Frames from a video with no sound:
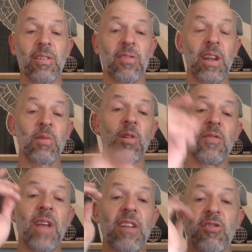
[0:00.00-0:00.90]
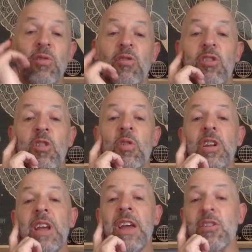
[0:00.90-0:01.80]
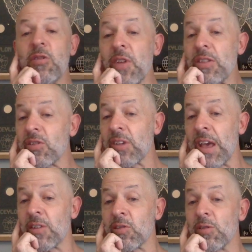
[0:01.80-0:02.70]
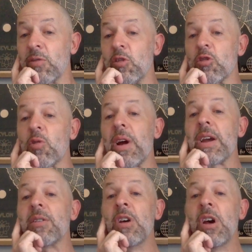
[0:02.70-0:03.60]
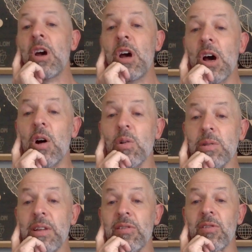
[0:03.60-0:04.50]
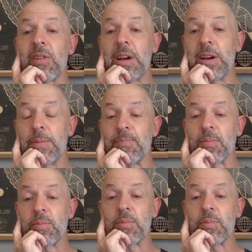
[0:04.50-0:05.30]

Secretary of National Security and Defense Council of Ukraine, Oleksiy